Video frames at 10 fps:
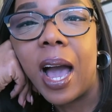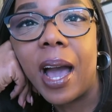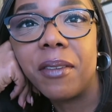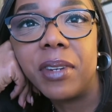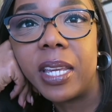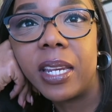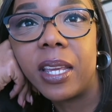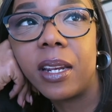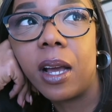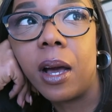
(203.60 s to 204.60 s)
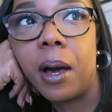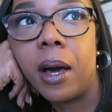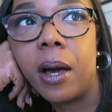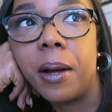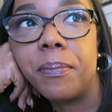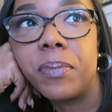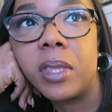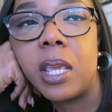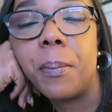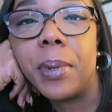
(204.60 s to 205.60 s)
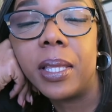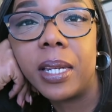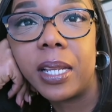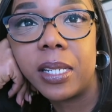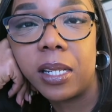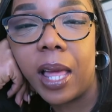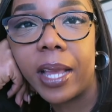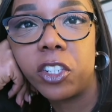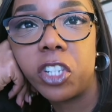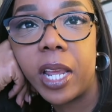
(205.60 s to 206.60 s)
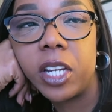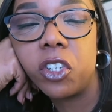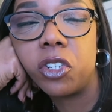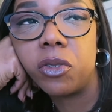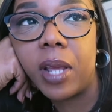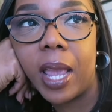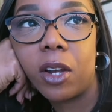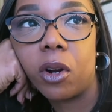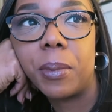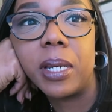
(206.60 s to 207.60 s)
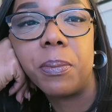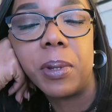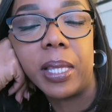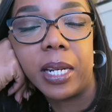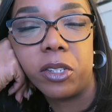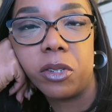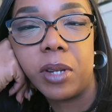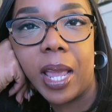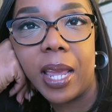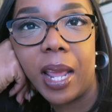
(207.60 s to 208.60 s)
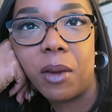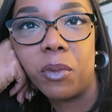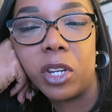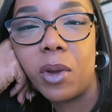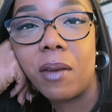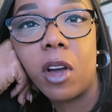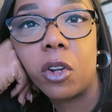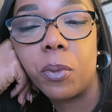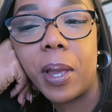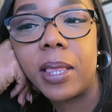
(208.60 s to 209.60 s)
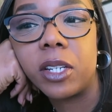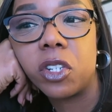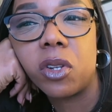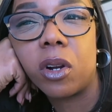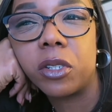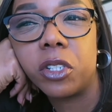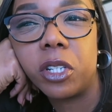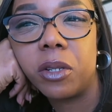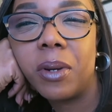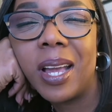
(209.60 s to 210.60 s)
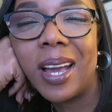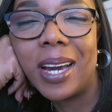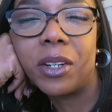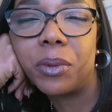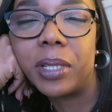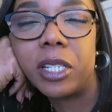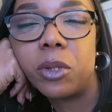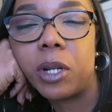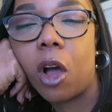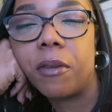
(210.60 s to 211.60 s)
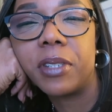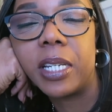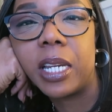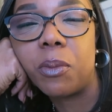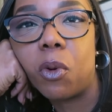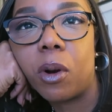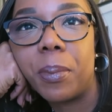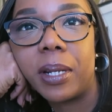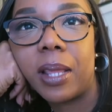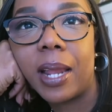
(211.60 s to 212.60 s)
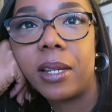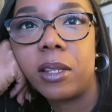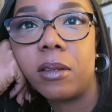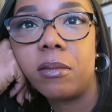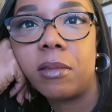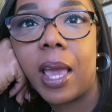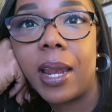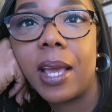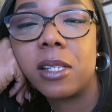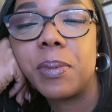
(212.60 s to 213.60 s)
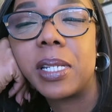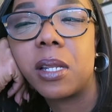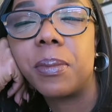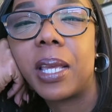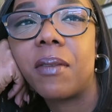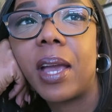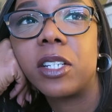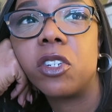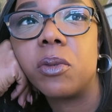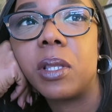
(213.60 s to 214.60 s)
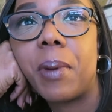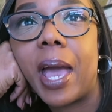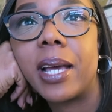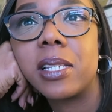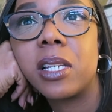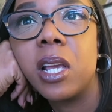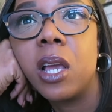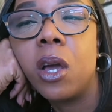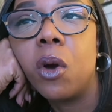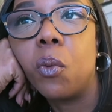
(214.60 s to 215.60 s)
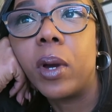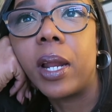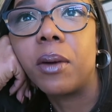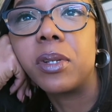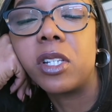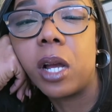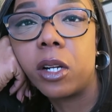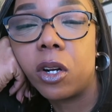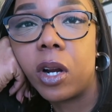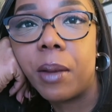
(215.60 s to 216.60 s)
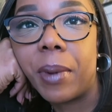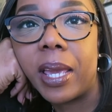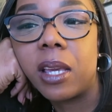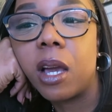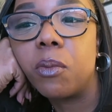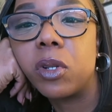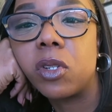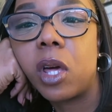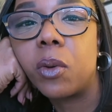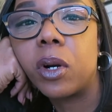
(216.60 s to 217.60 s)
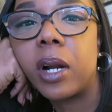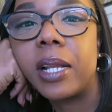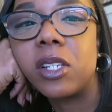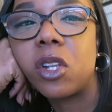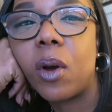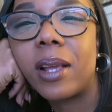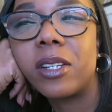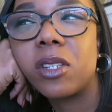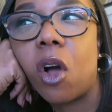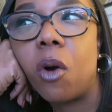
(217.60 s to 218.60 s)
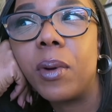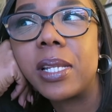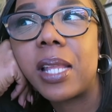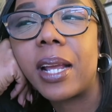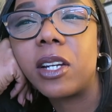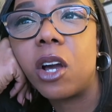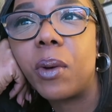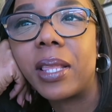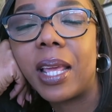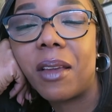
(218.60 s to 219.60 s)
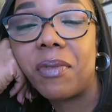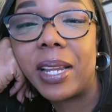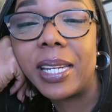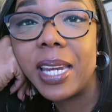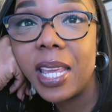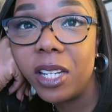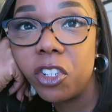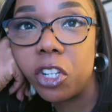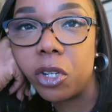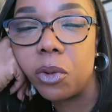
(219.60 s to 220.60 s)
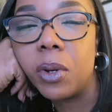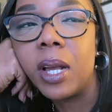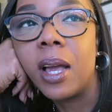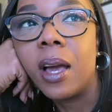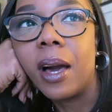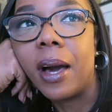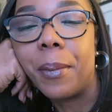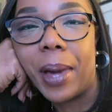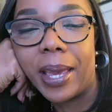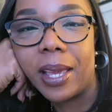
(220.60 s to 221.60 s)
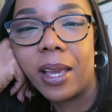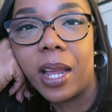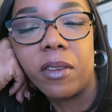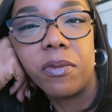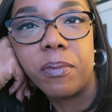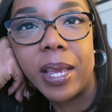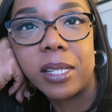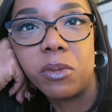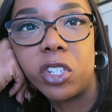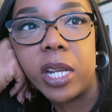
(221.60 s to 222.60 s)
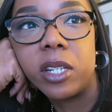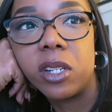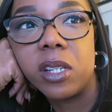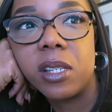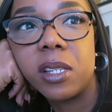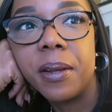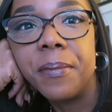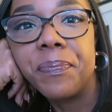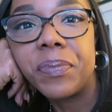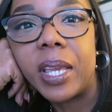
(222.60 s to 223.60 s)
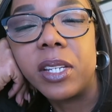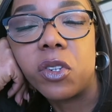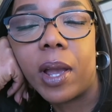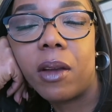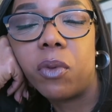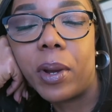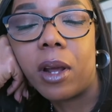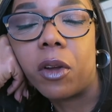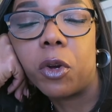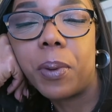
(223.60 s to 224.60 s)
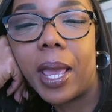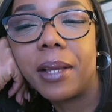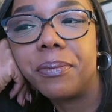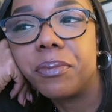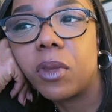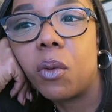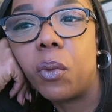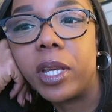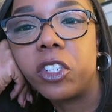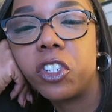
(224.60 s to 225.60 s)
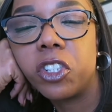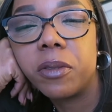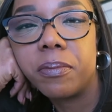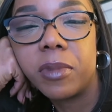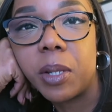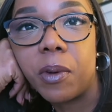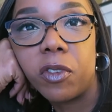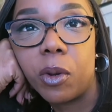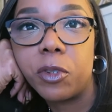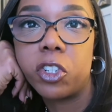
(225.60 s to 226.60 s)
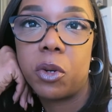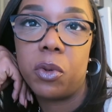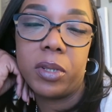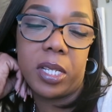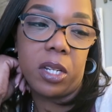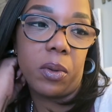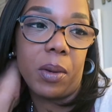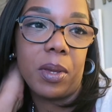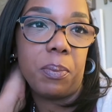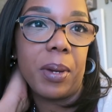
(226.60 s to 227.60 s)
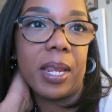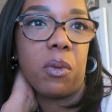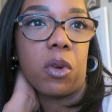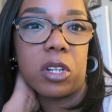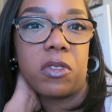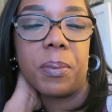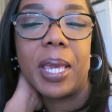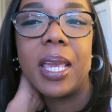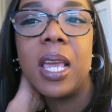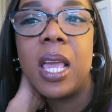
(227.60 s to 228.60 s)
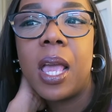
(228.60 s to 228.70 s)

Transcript: I've needed the ability to like change a due date or manipulate a due date. And when you have auto pay, that's just hard to do. I don't really do it often anymore, but that has been something I've had to do in the past when I was younger and my income was lower. And so I just always like knowing that if I need to, I can kind of make some changes. And so I avoid auto pay, which some of you I'm sure will disagree with, but it works for me.